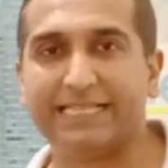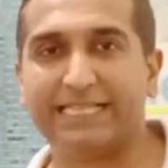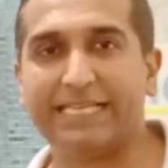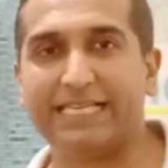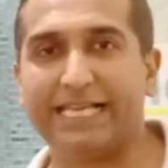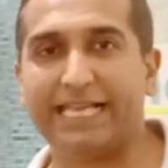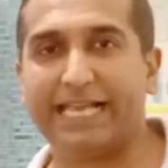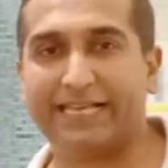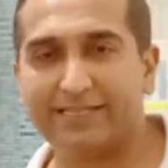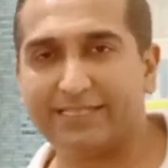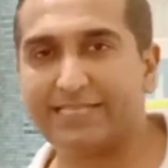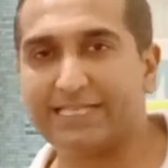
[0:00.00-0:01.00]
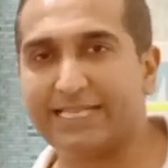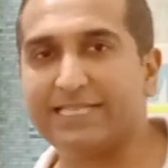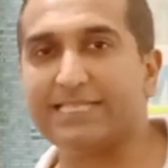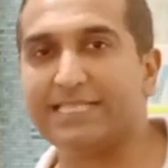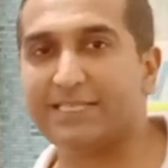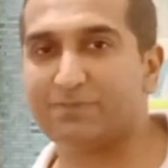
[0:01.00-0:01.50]
The energy
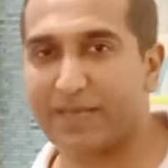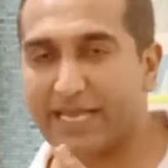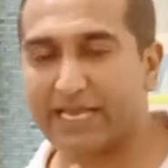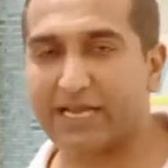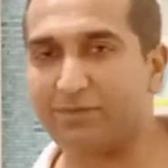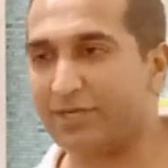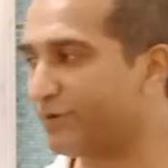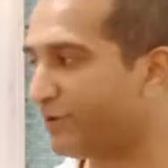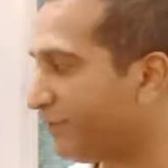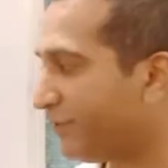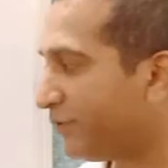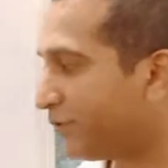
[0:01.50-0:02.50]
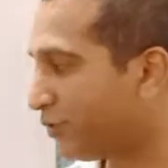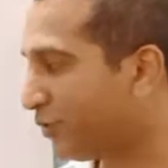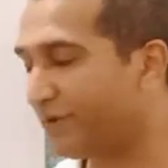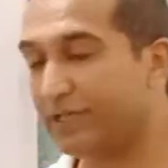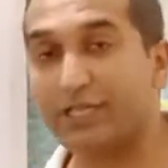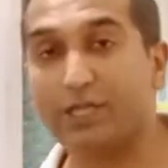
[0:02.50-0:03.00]
densities may come down if you throw
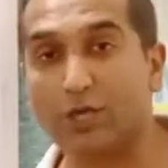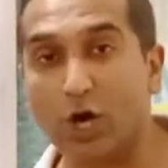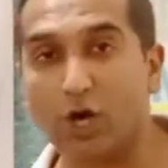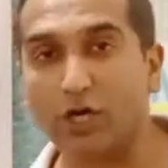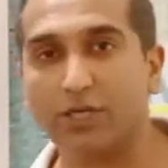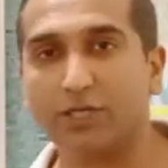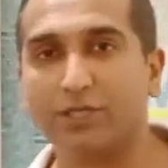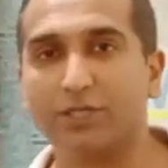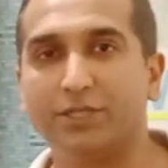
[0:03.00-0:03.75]
away the yolk,